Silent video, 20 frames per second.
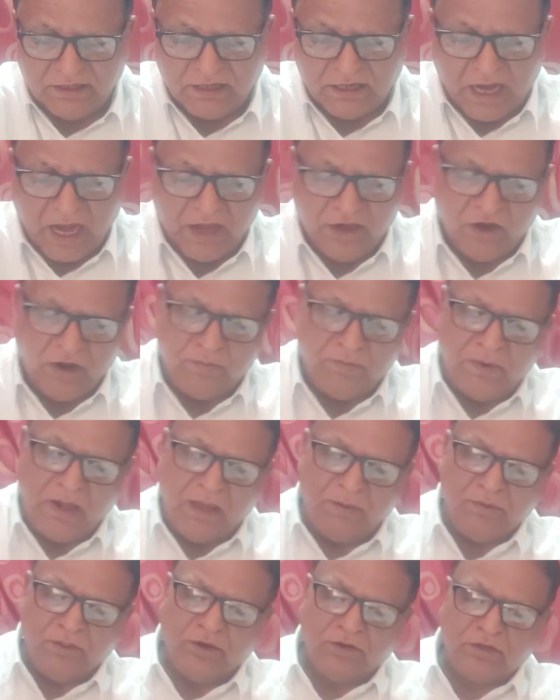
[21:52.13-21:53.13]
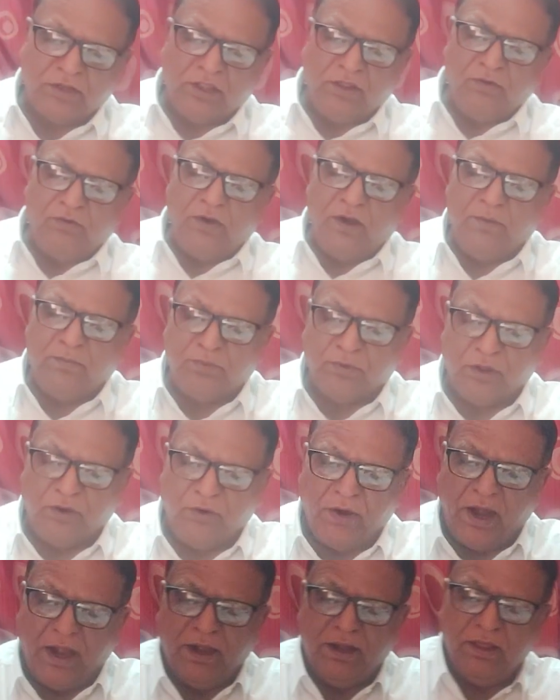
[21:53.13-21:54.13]
kind of laboratory will
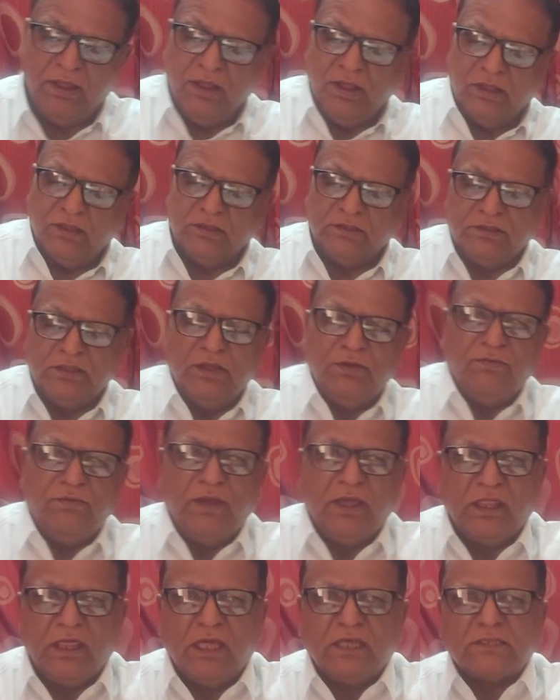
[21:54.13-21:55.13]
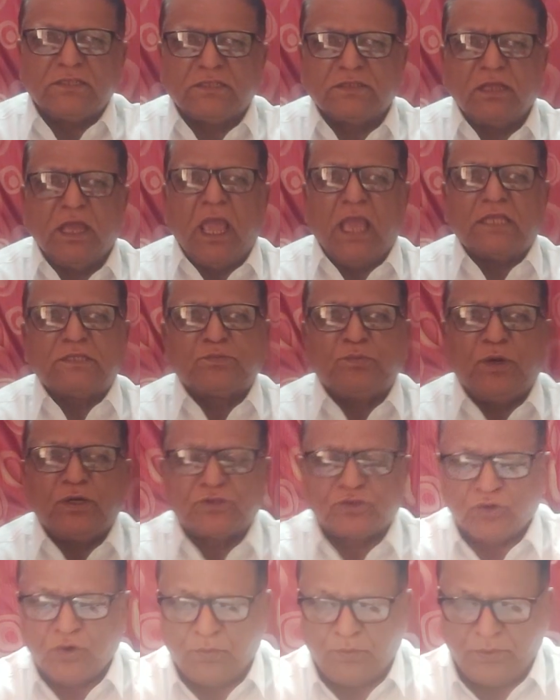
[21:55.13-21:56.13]
provide the various
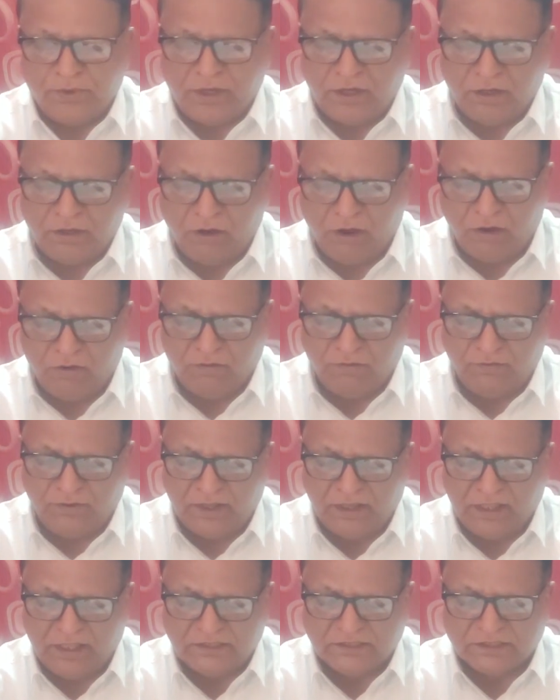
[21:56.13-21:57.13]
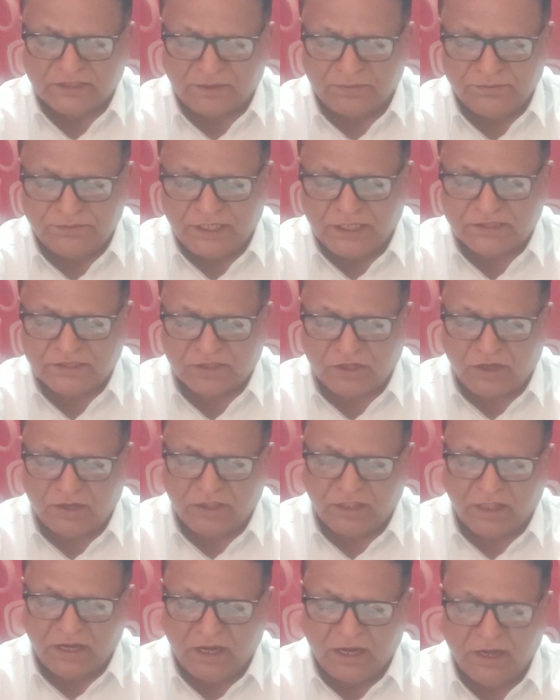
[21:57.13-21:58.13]
experts' opinion on various subjects
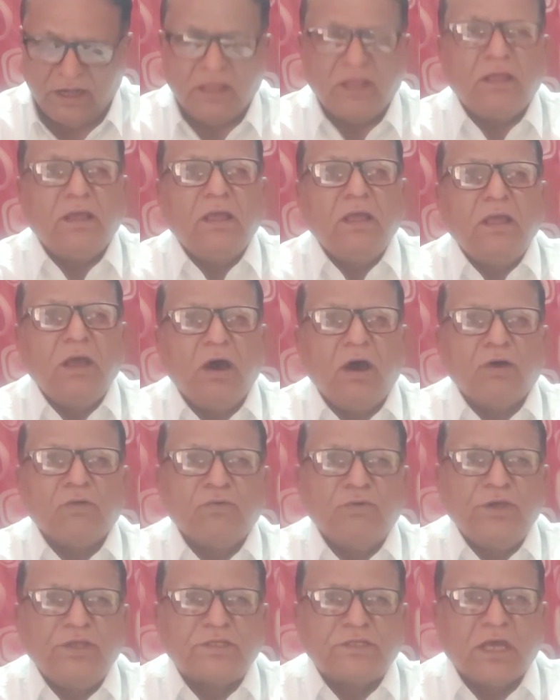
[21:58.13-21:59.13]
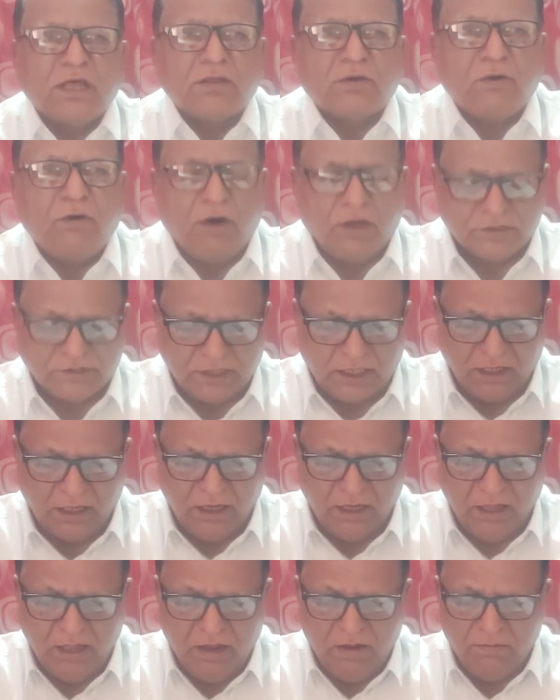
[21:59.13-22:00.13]
regarding which are
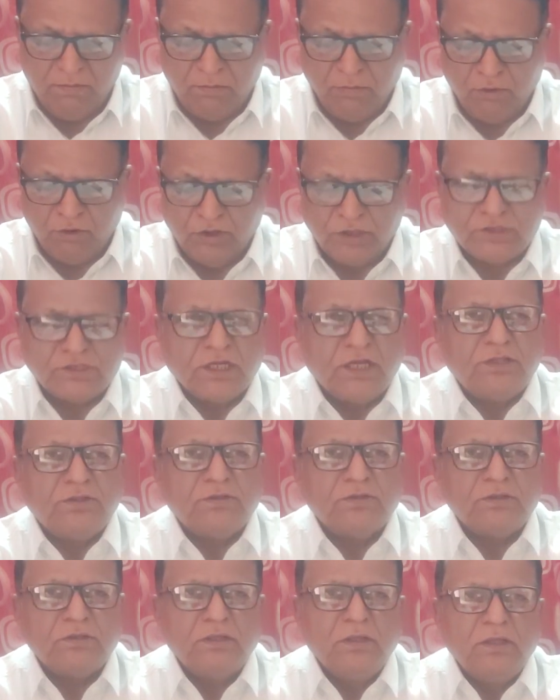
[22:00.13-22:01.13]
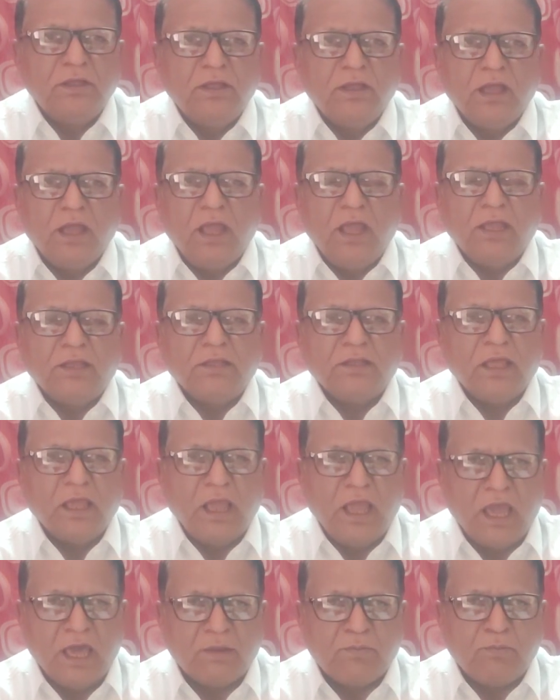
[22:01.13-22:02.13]
causing pollution in
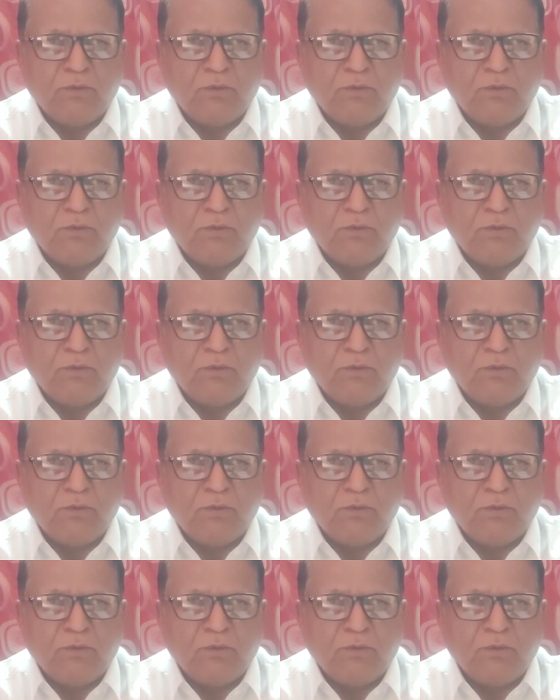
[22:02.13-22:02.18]
air